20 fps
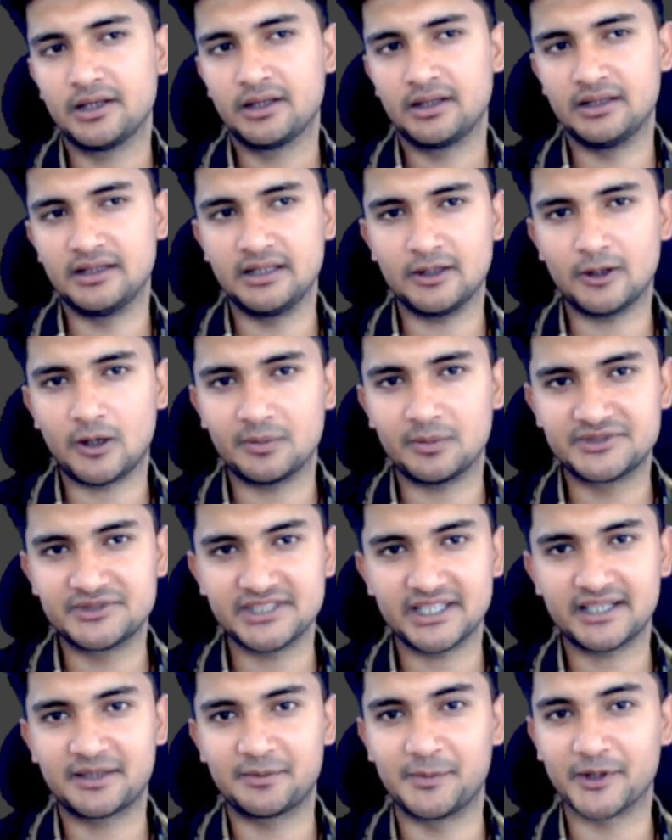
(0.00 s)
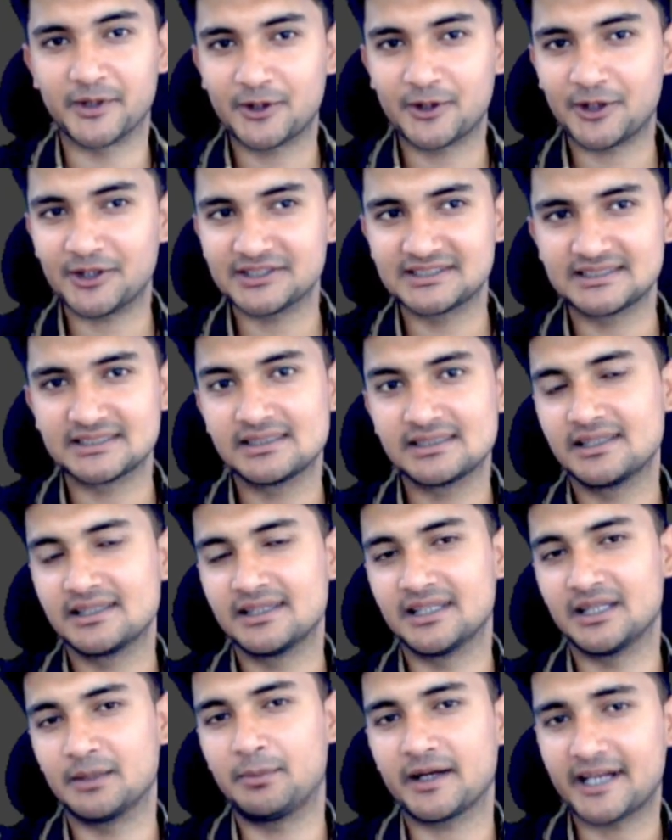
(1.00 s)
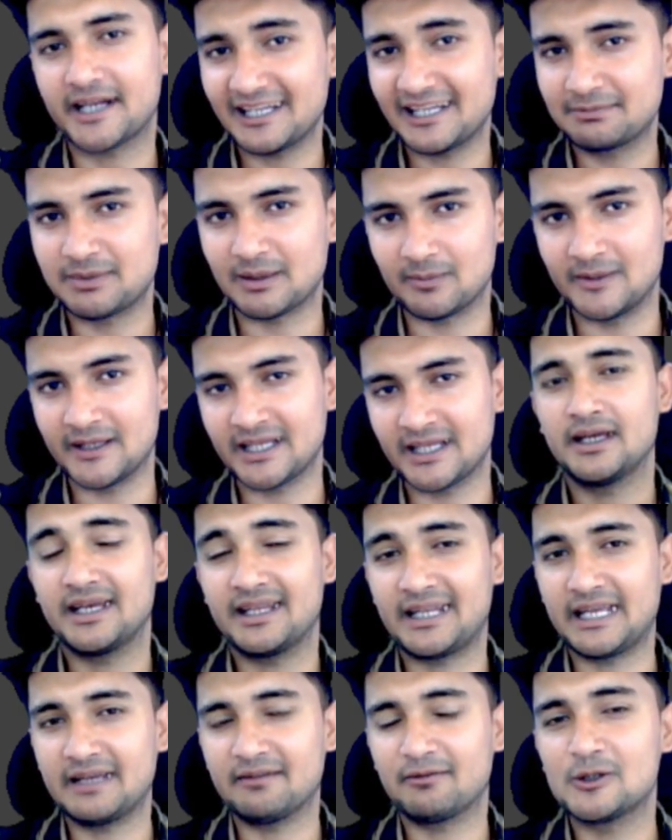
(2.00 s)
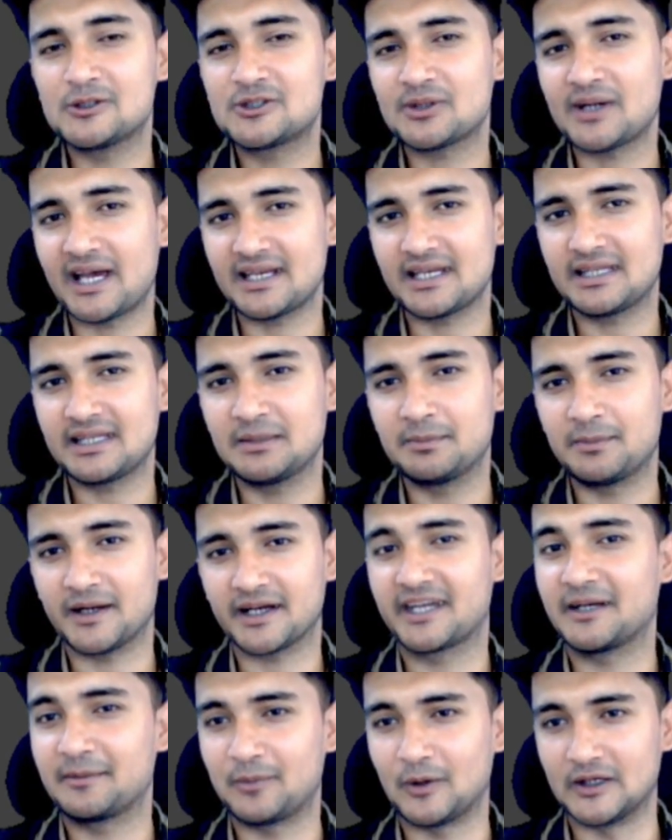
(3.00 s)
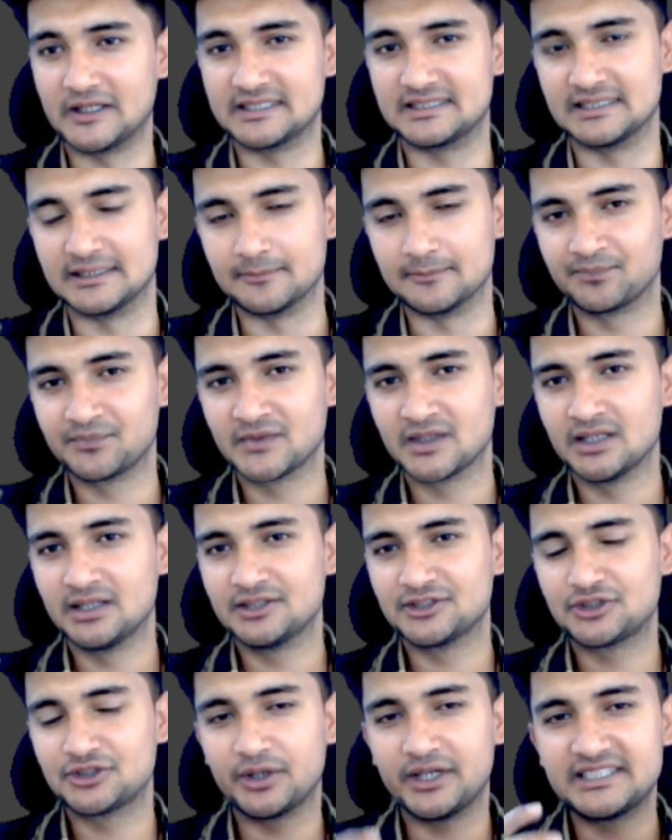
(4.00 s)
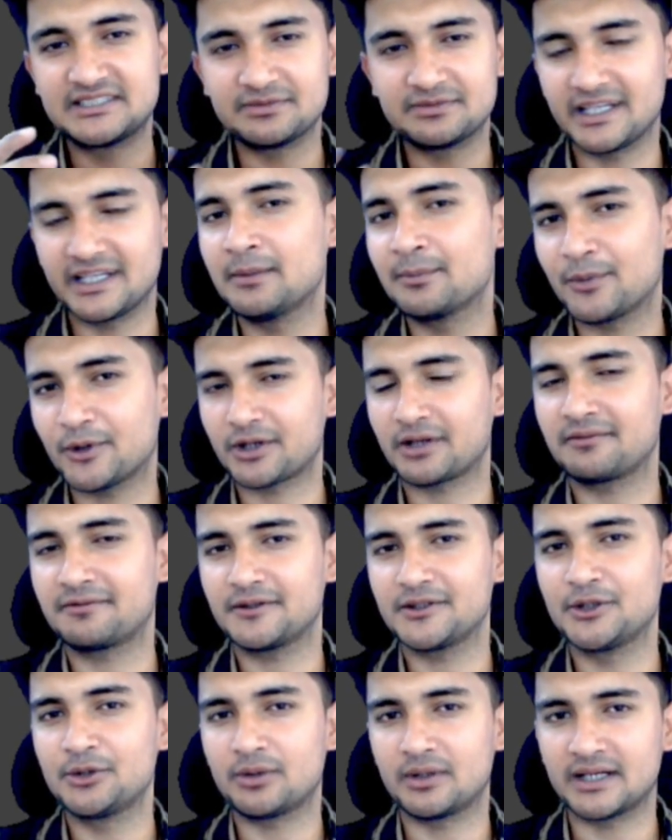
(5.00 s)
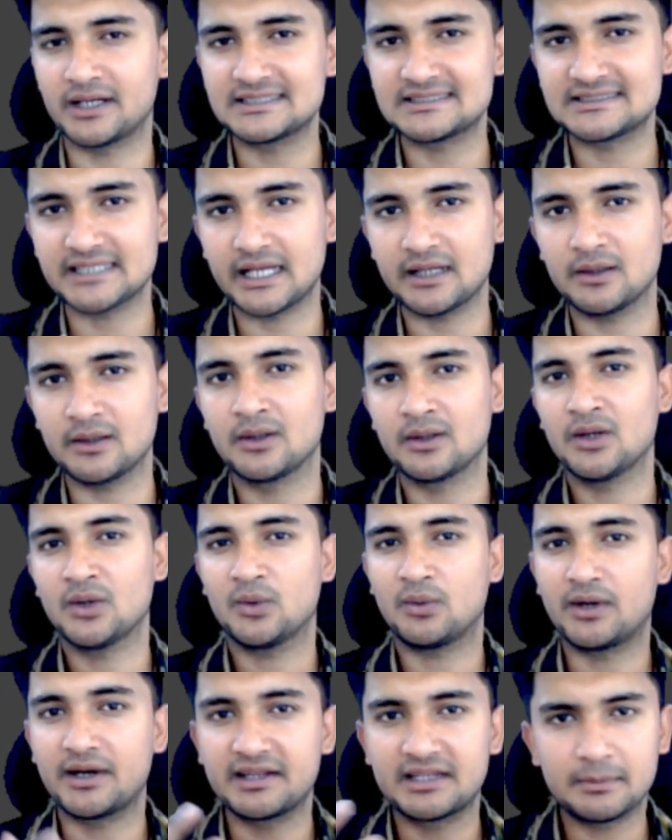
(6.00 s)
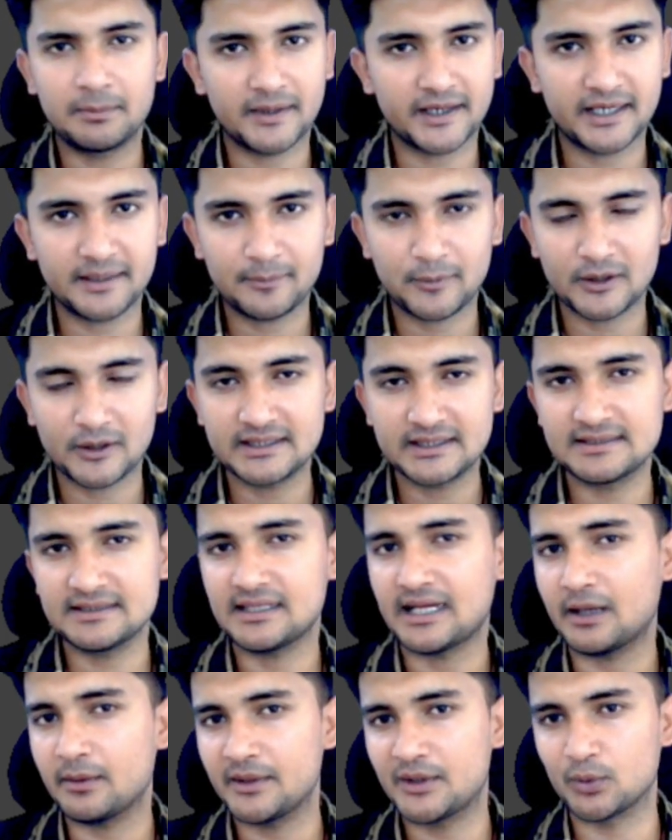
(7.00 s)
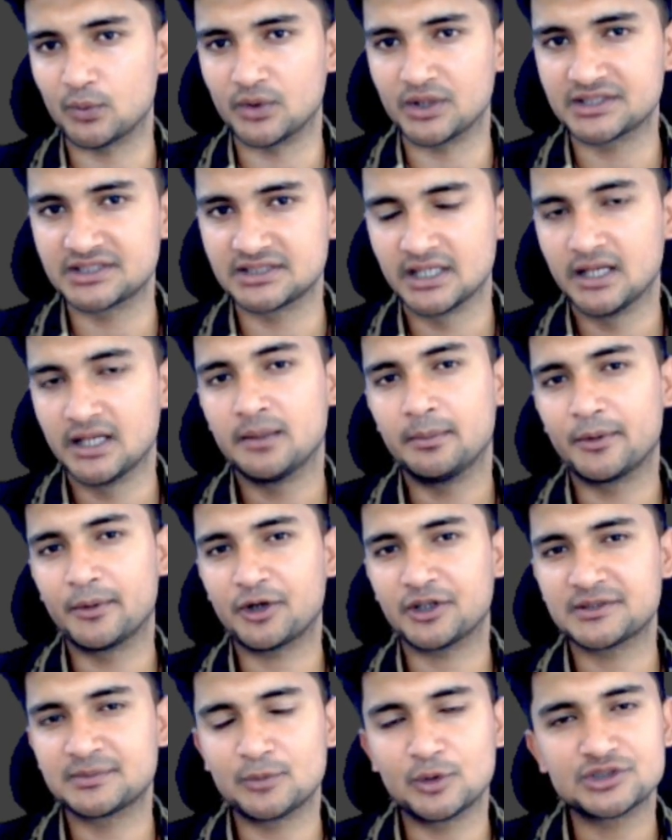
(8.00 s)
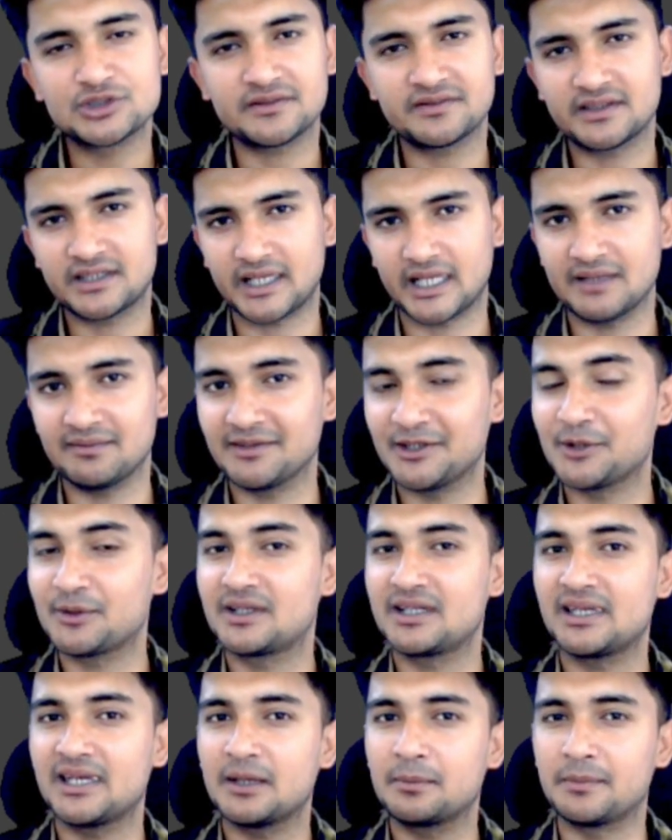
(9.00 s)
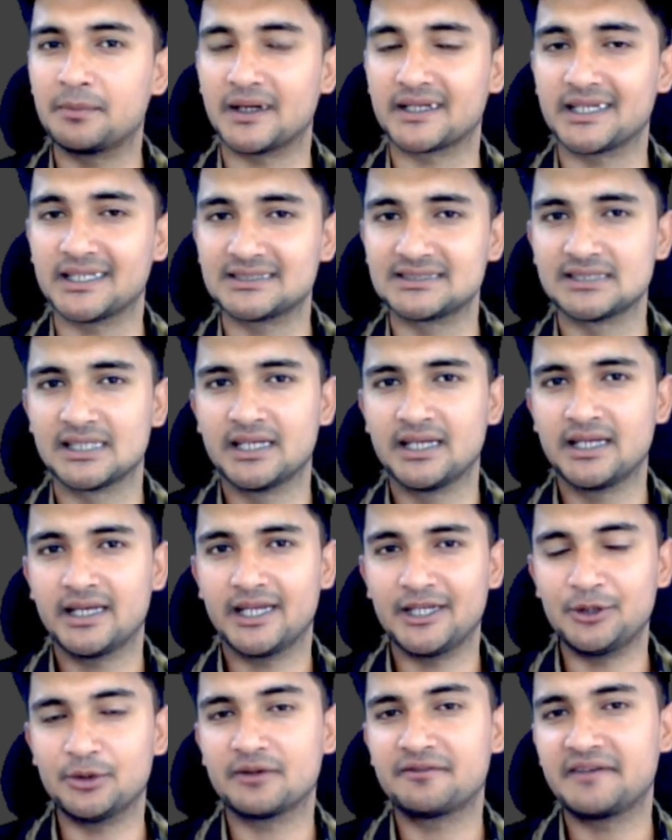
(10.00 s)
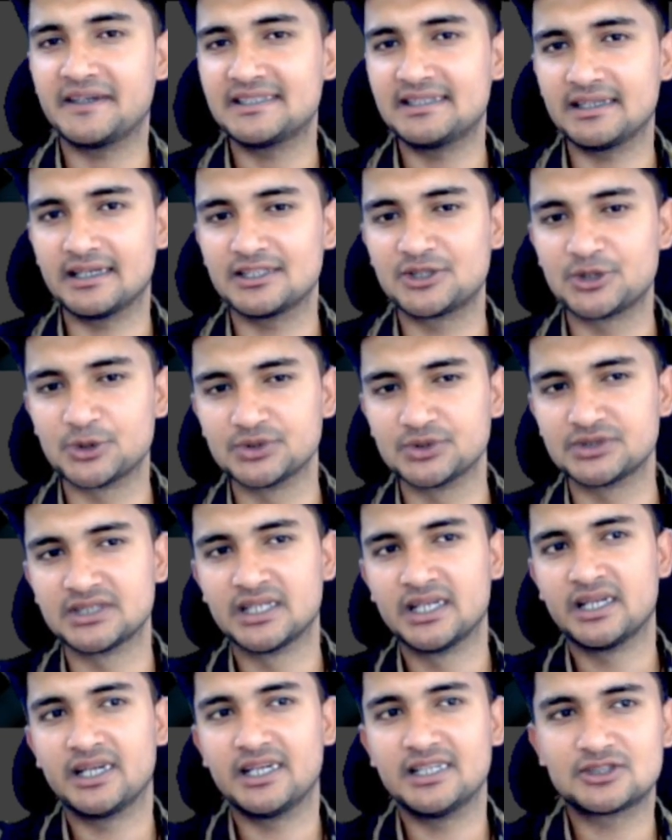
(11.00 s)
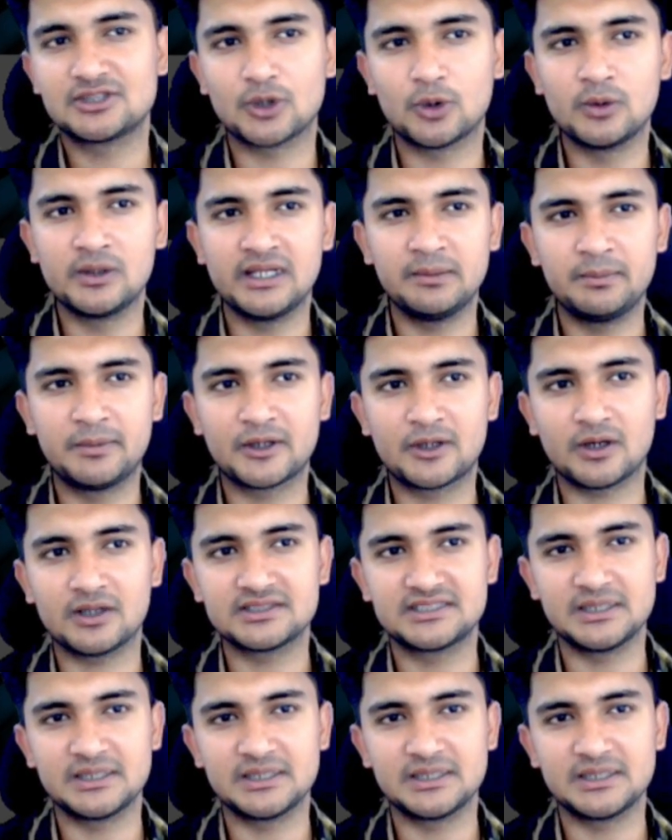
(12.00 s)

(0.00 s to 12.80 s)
the object because the bucket is public, and I have also added the bucket policy. So it's very important for you to understand what is a bucket policy, how it works, because most of the time when you create buckets and you are facing issues, it's only because